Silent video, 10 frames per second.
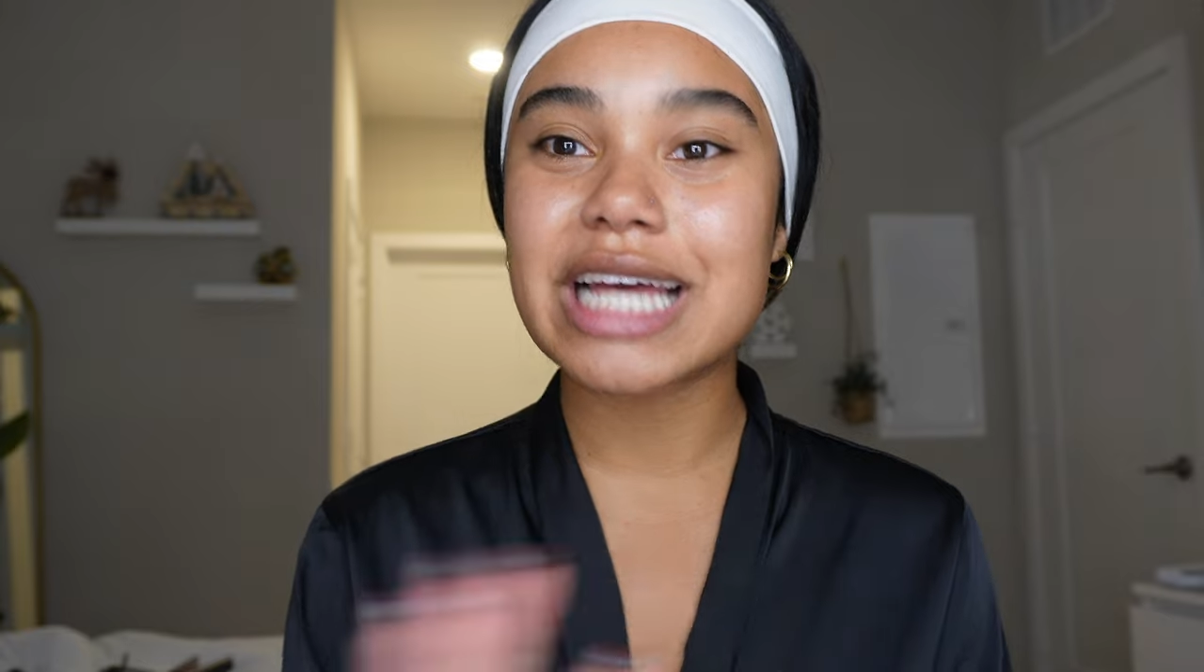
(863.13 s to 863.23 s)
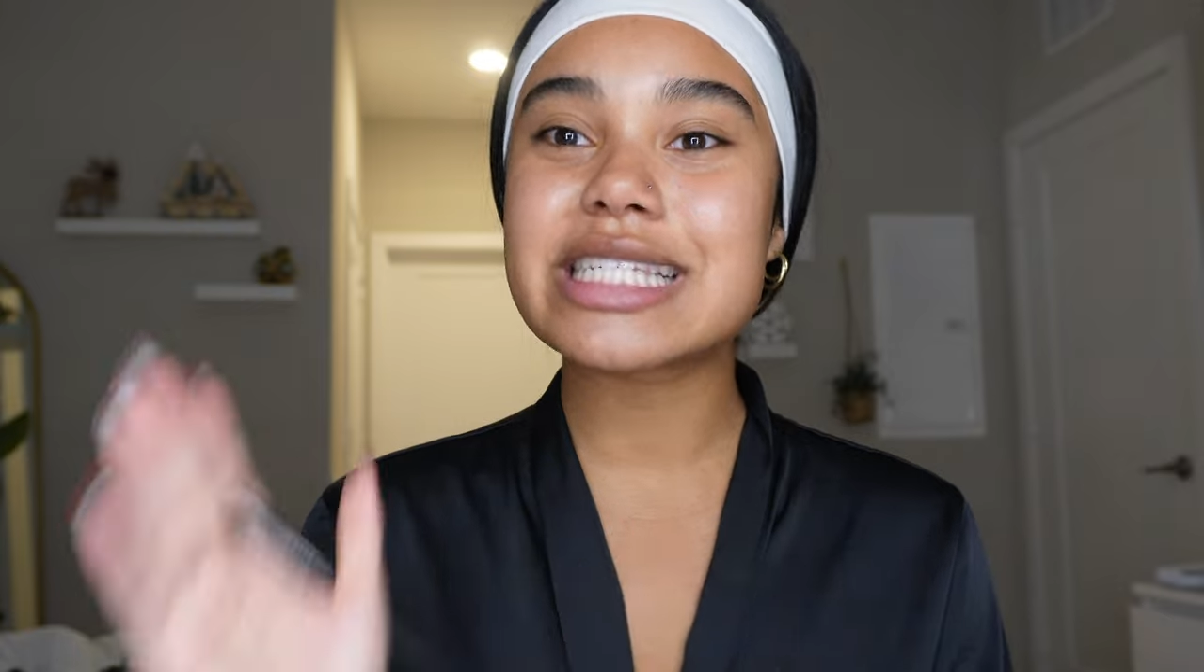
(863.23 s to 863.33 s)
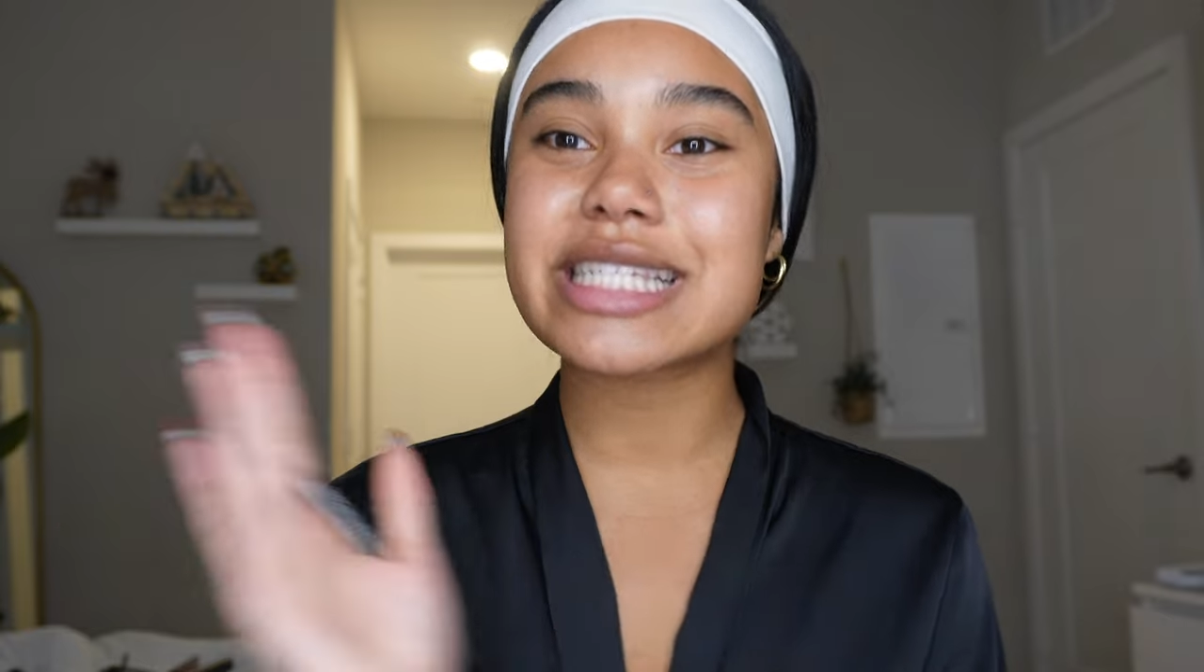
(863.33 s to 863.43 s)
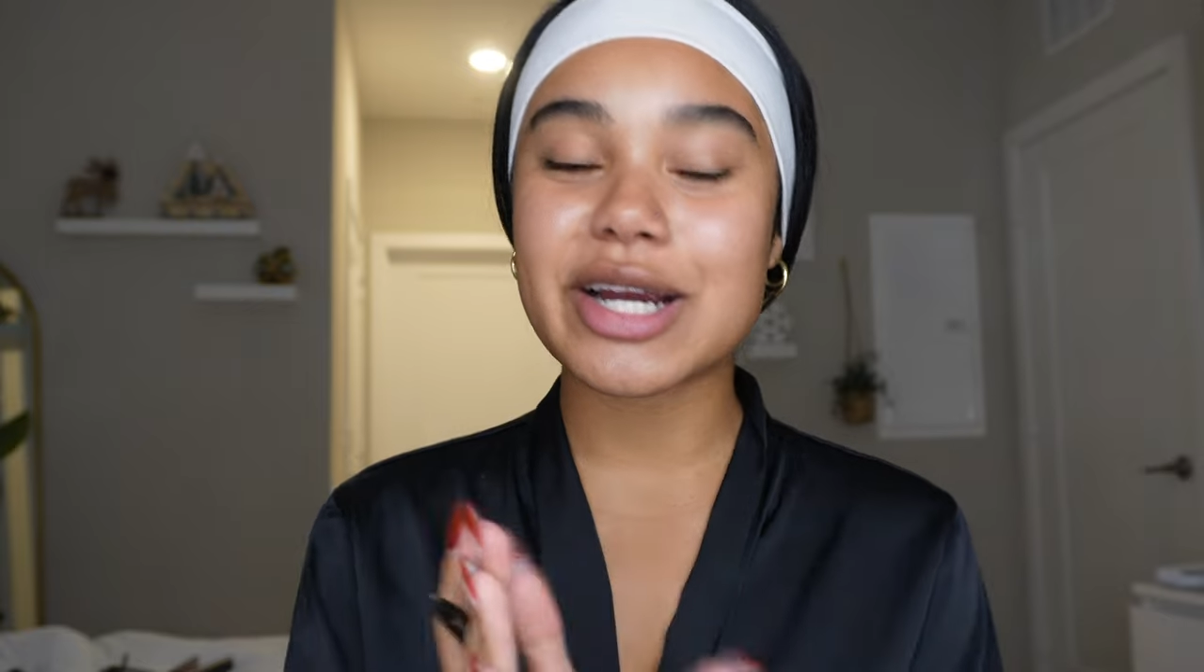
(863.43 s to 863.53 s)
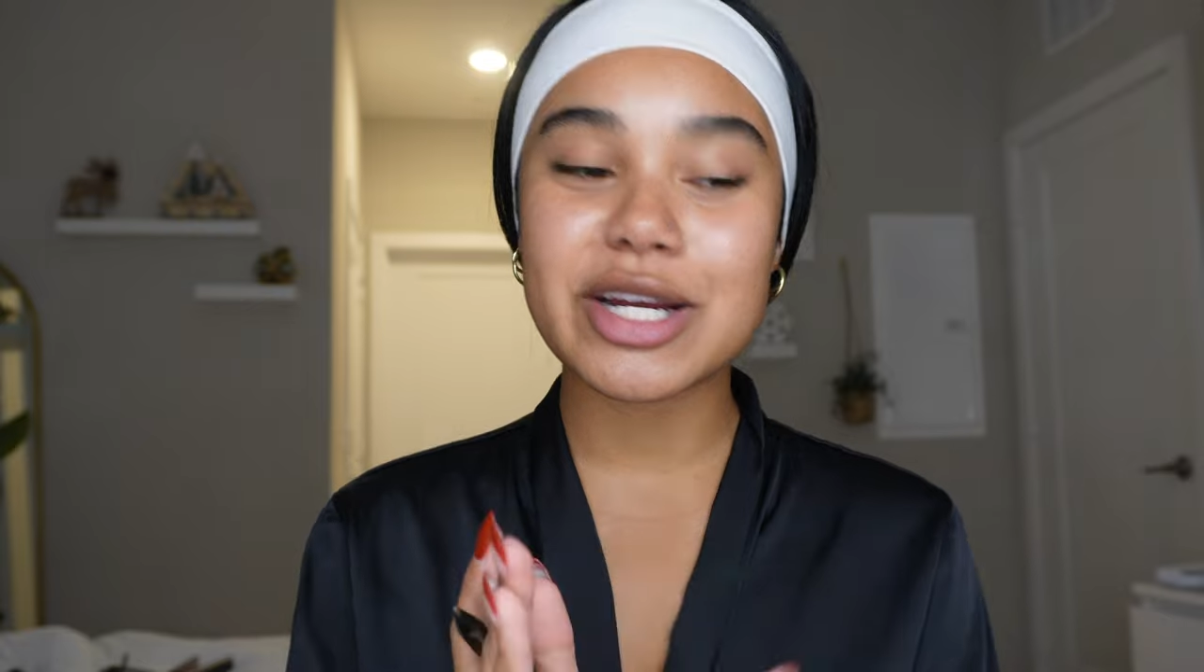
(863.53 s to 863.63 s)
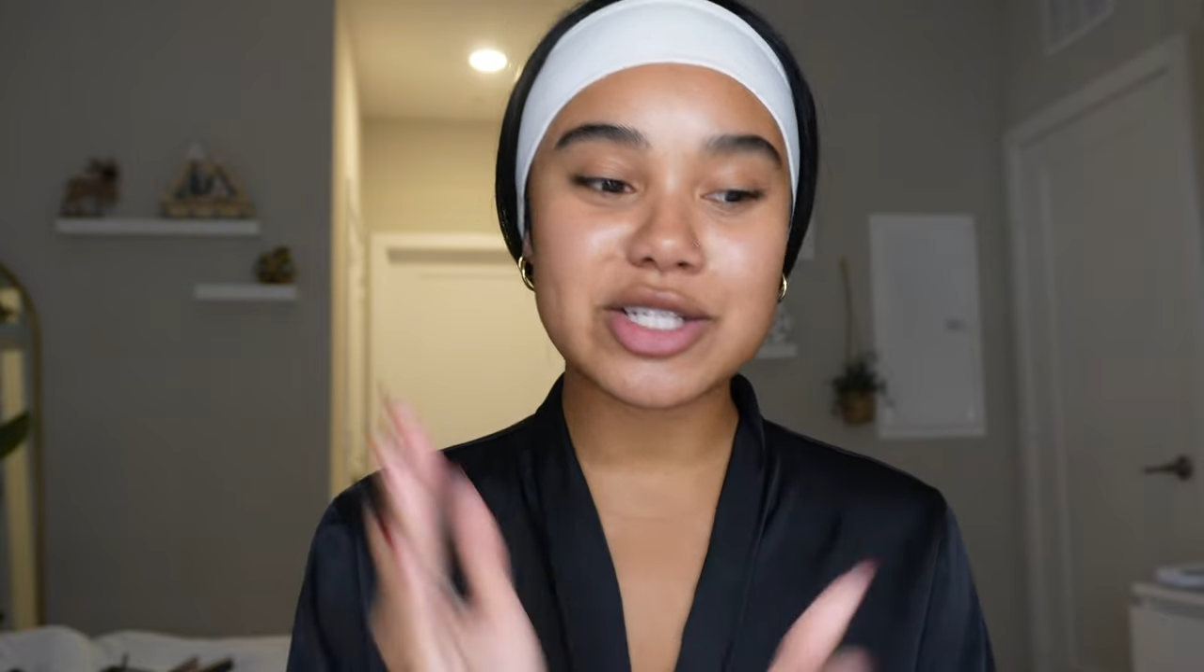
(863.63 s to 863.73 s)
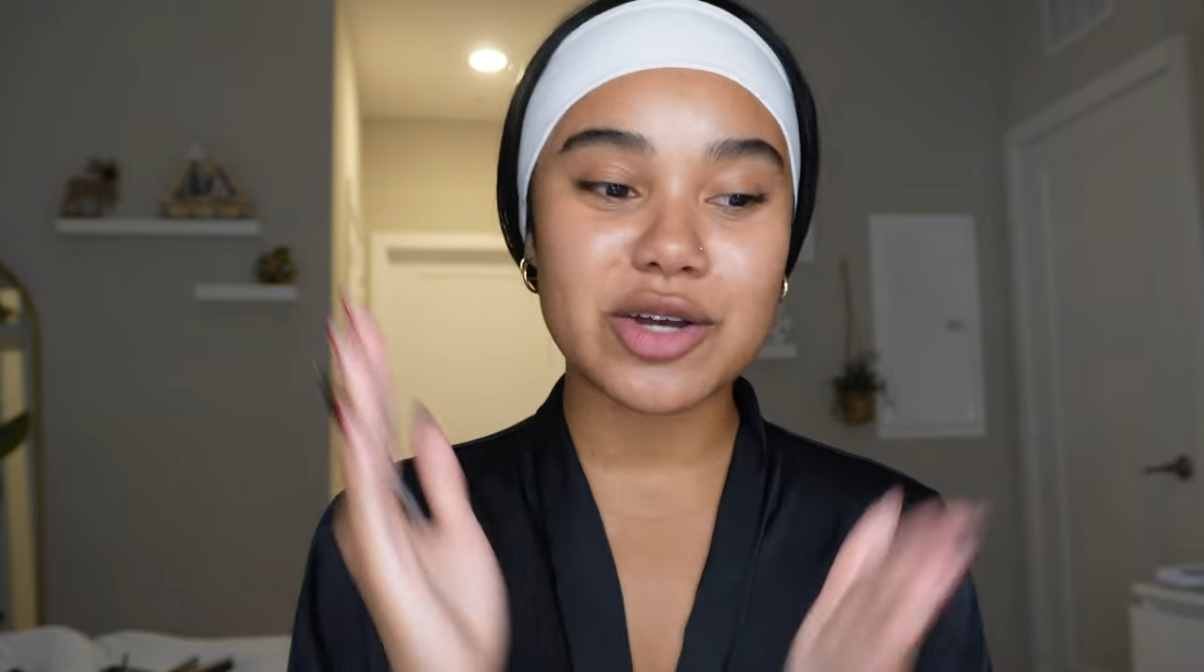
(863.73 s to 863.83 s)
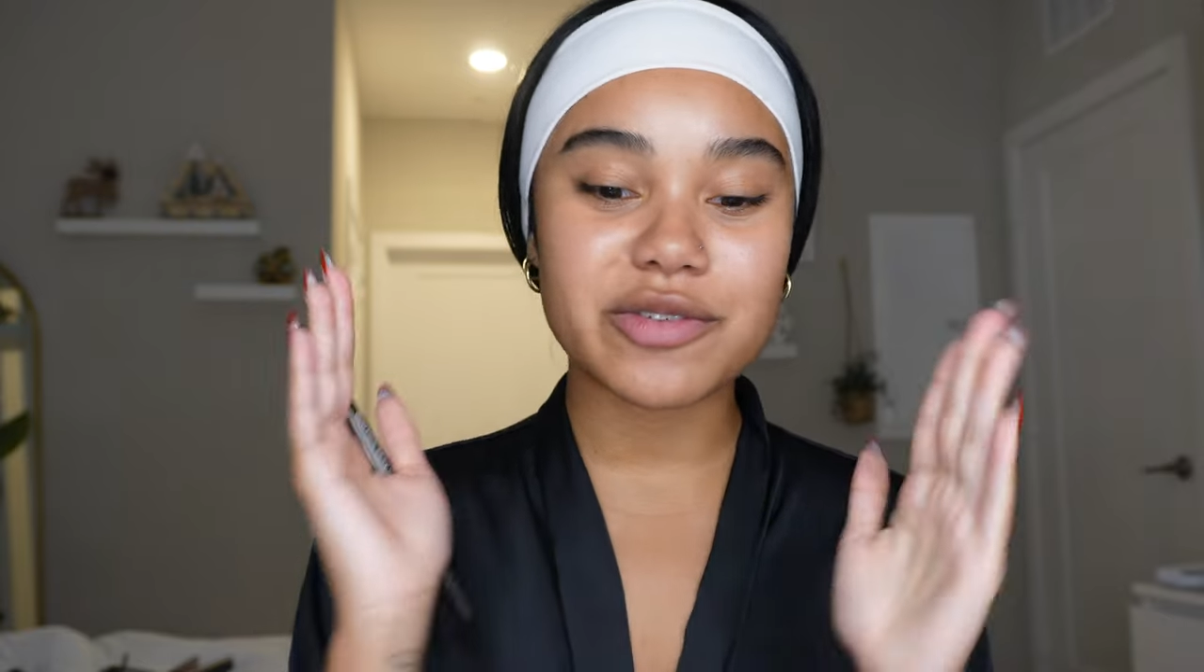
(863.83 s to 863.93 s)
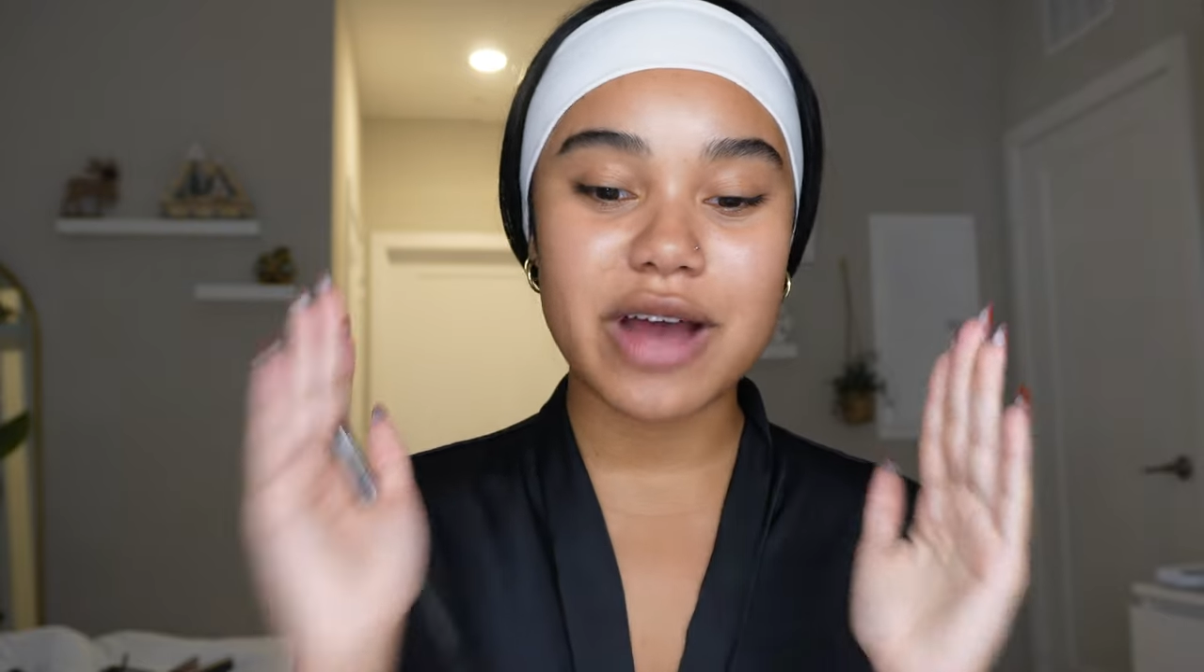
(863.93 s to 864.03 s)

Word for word: and stare at yourself